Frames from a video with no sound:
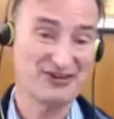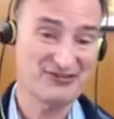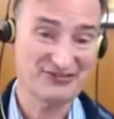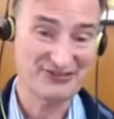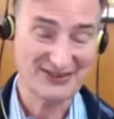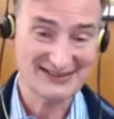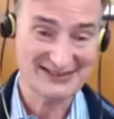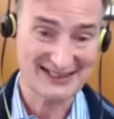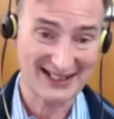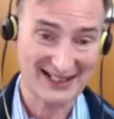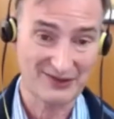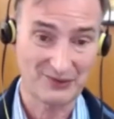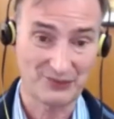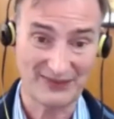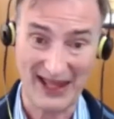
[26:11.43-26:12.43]
fintech
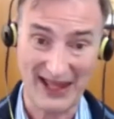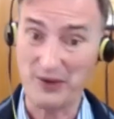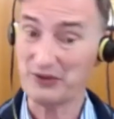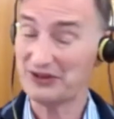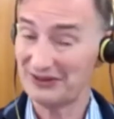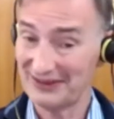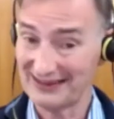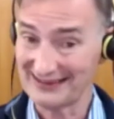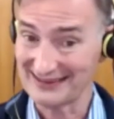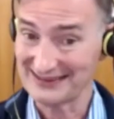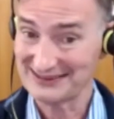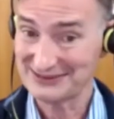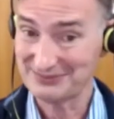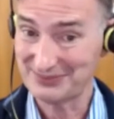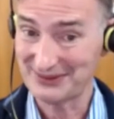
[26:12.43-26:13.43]
without
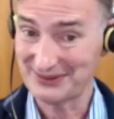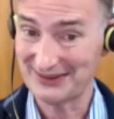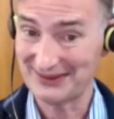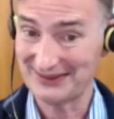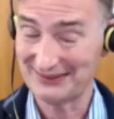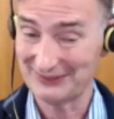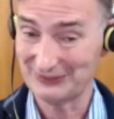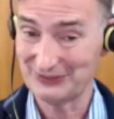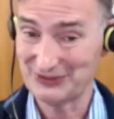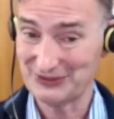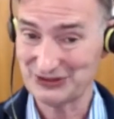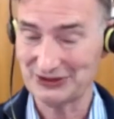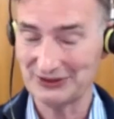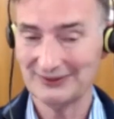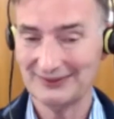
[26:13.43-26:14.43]
clients being a
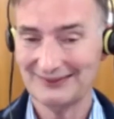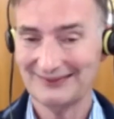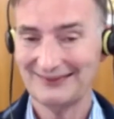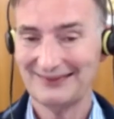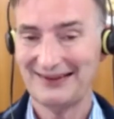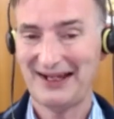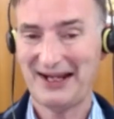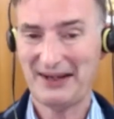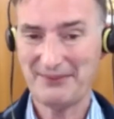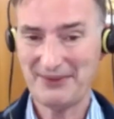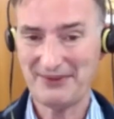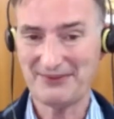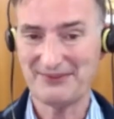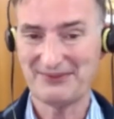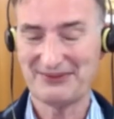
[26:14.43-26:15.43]
loser. How
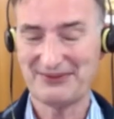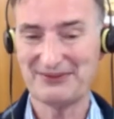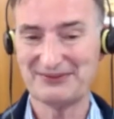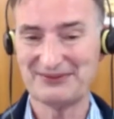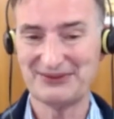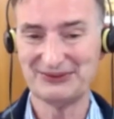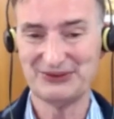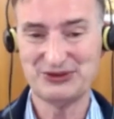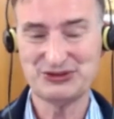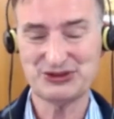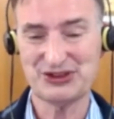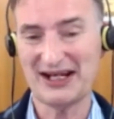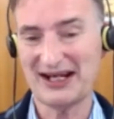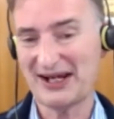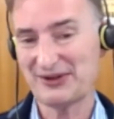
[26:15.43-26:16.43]
about the loser?
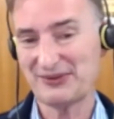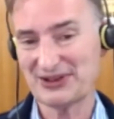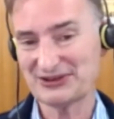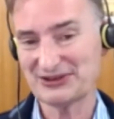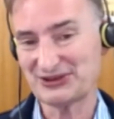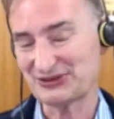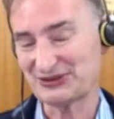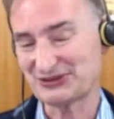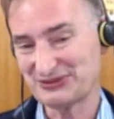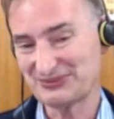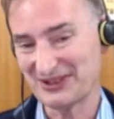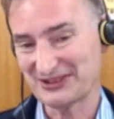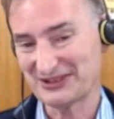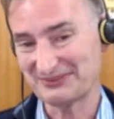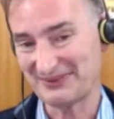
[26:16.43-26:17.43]
And I don't want to talk too
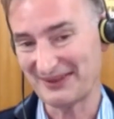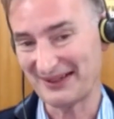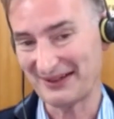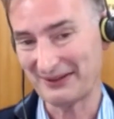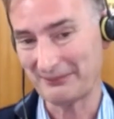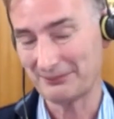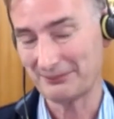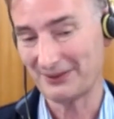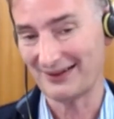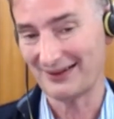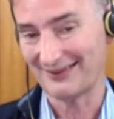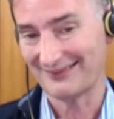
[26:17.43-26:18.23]
much about it, but